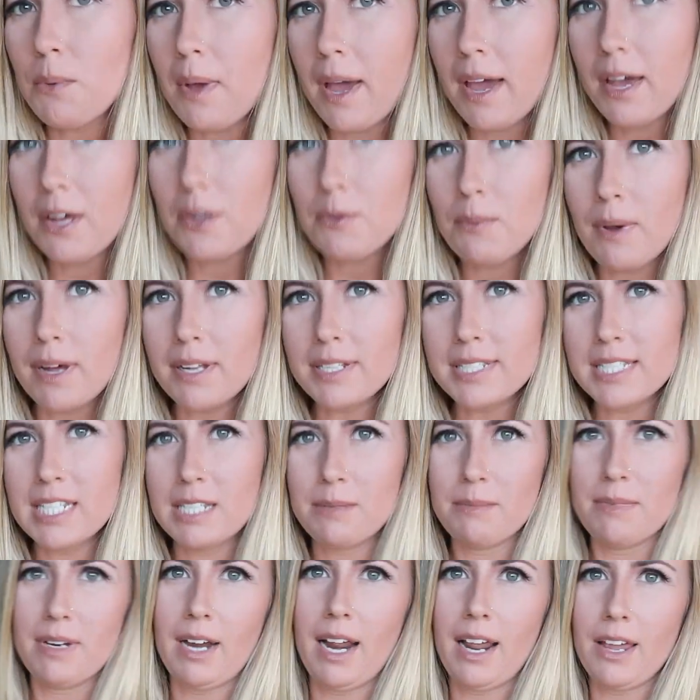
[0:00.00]
while while
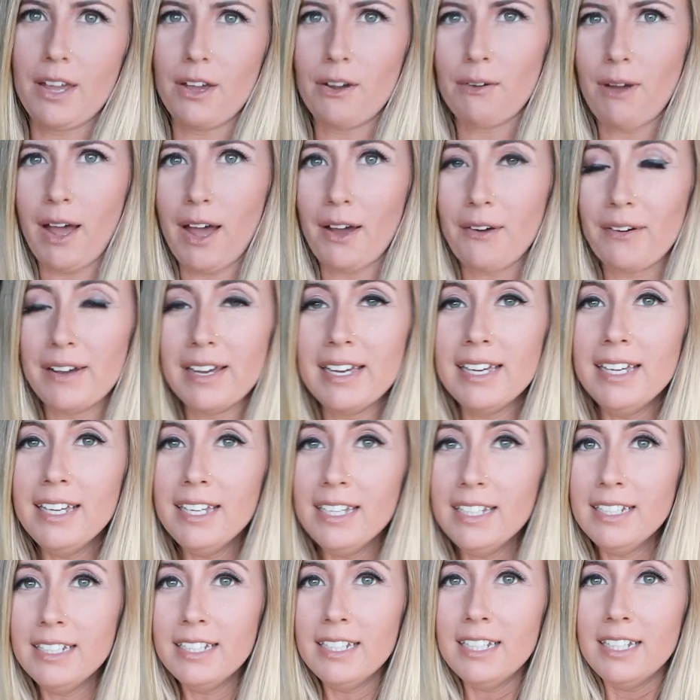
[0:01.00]
Tim and I go out.
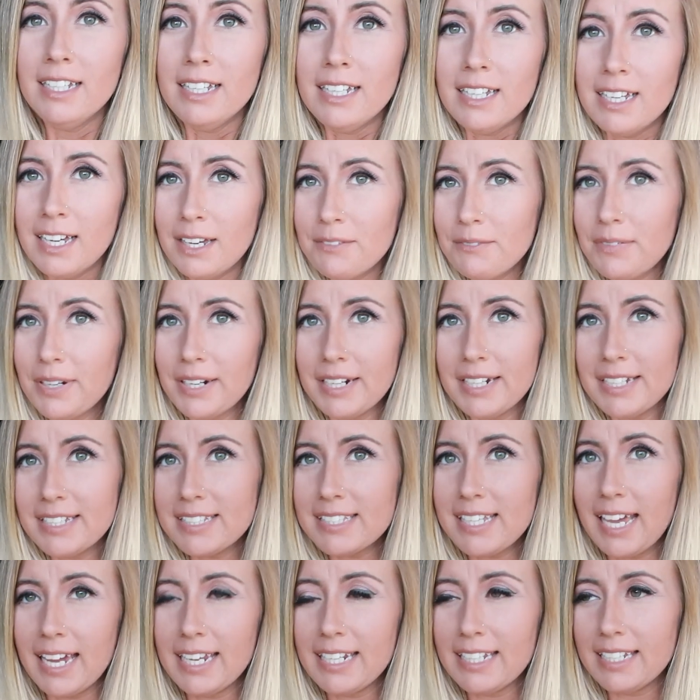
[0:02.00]
I'm very
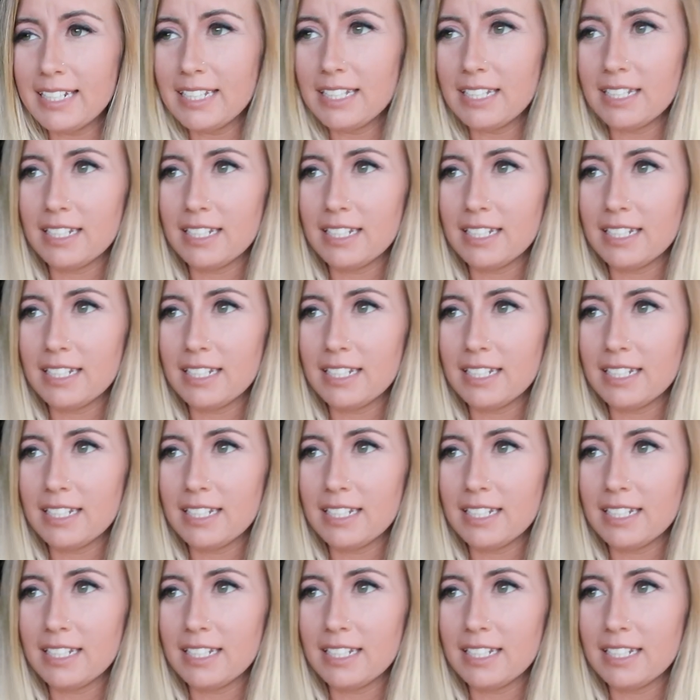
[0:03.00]
excited.